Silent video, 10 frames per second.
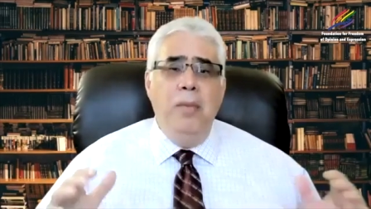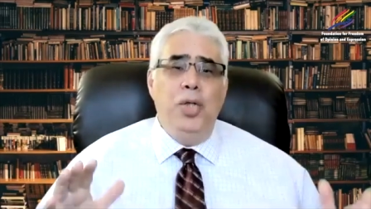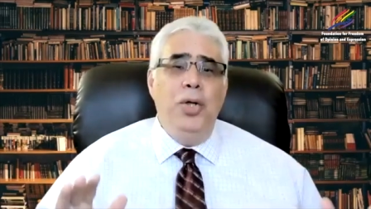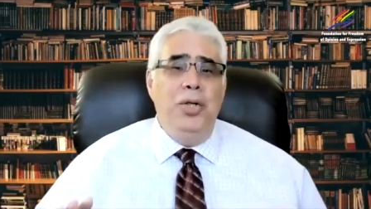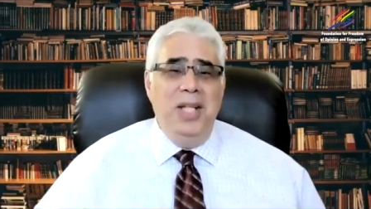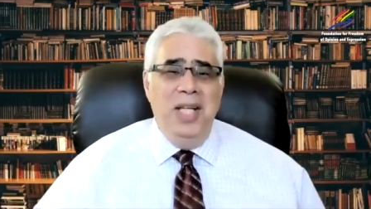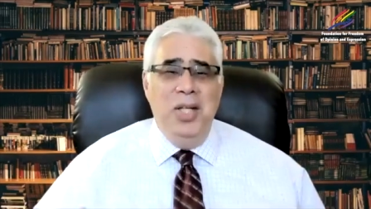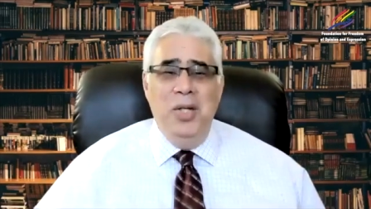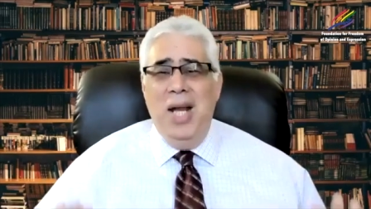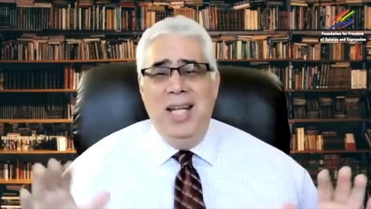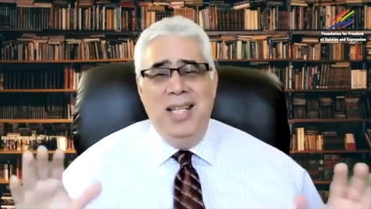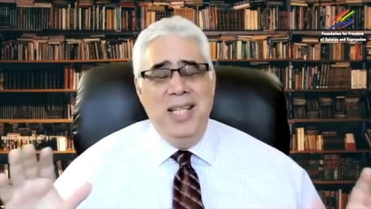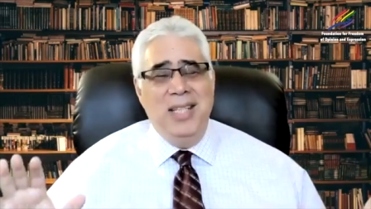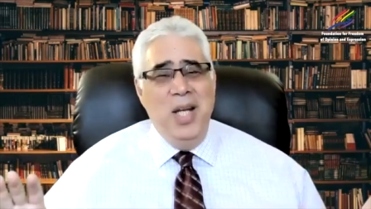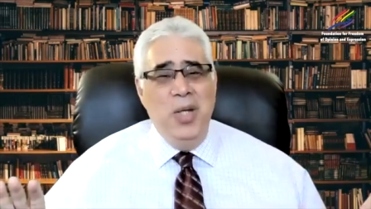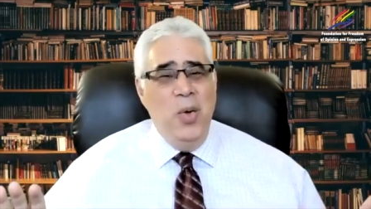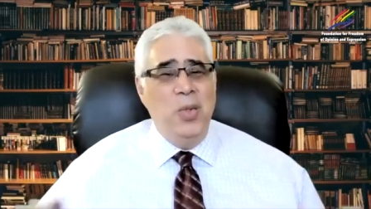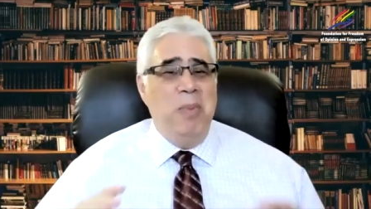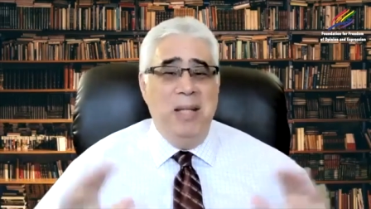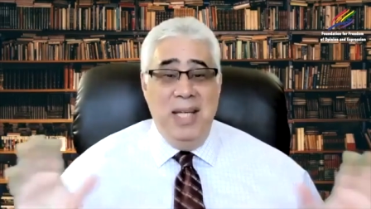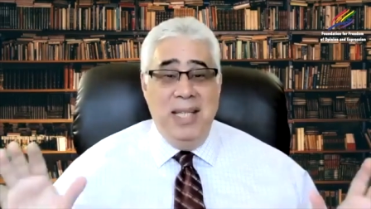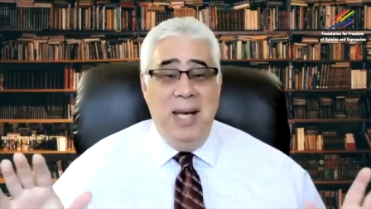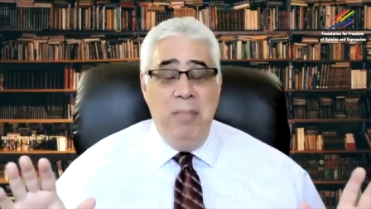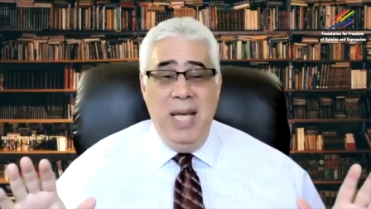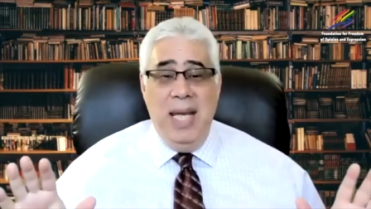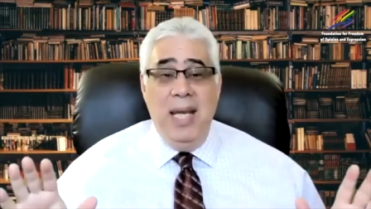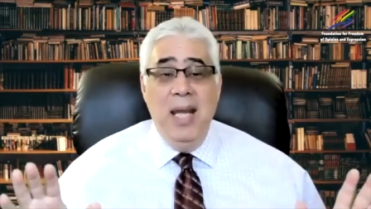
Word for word: sure that the United States knows better than me.